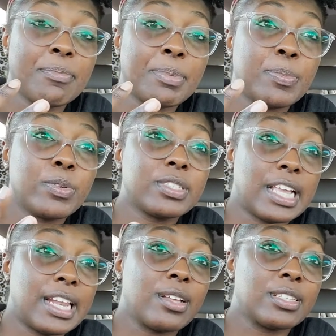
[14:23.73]
and people
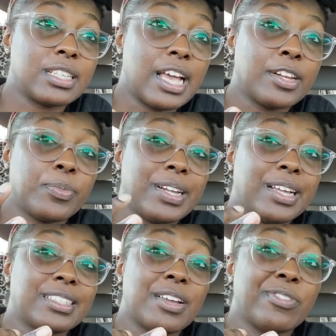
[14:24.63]
stayed outside and waited
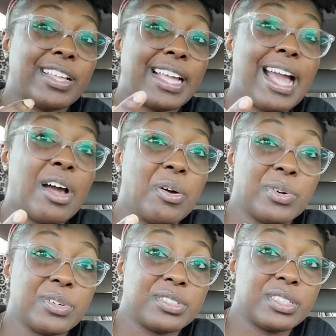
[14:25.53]
outside for like
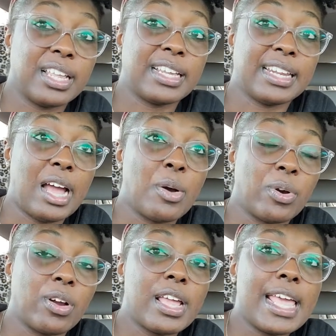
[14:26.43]
hours, like an hour.